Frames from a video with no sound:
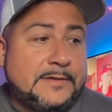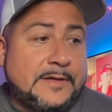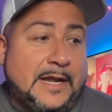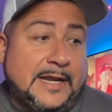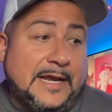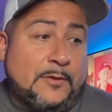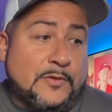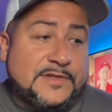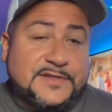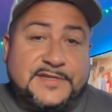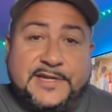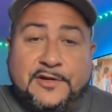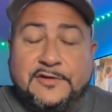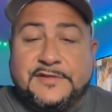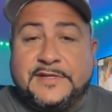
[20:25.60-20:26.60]
I like what the
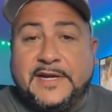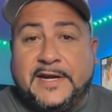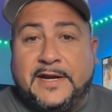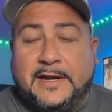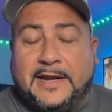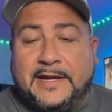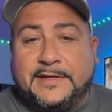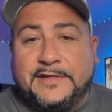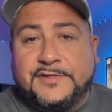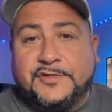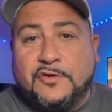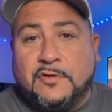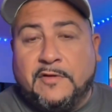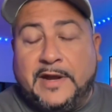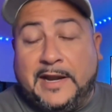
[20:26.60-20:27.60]
Steelers did. I like this
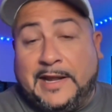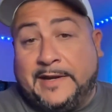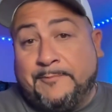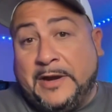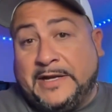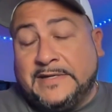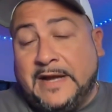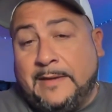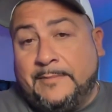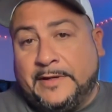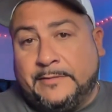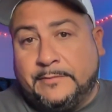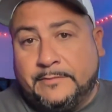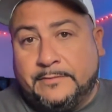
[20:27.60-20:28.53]
story. I like Mike Tomlin.